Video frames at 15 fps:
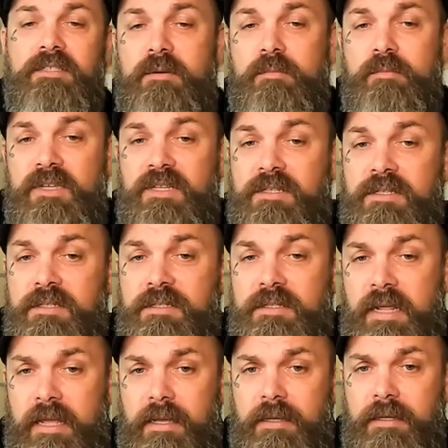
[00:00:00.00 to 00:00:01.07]
what I want to
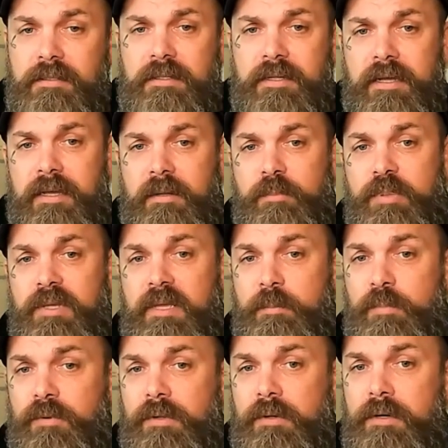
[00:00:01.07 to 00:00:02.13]
talk about
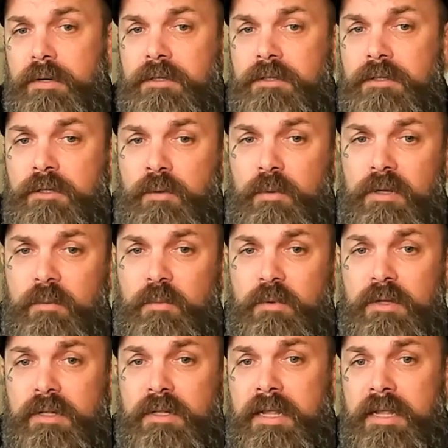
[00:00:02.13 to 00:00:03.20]
is what are some
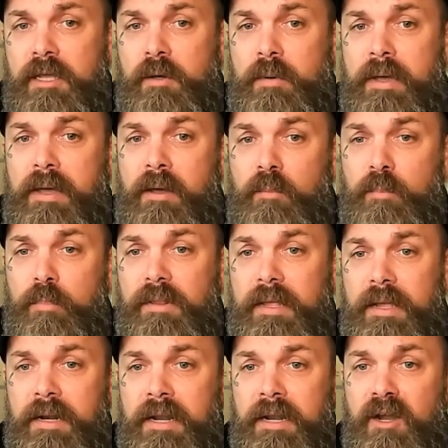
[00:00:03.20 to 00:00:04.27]
mistakes that
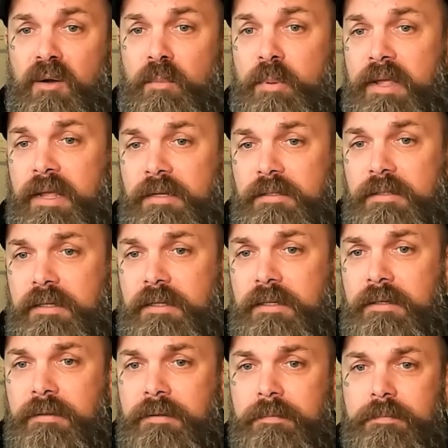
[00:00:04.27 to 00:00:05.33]
people are doing
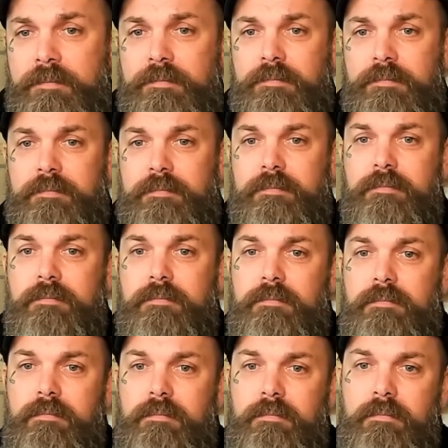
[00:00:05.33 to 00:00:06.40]
when they go out plein
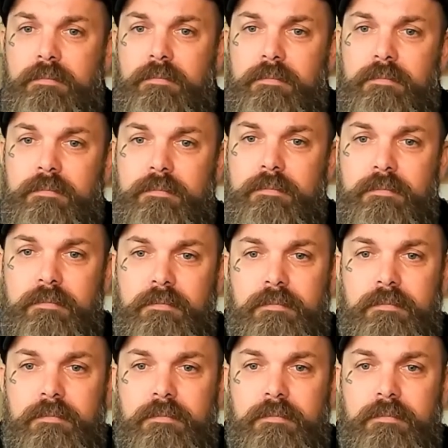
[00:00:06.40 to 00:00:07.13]
air painting?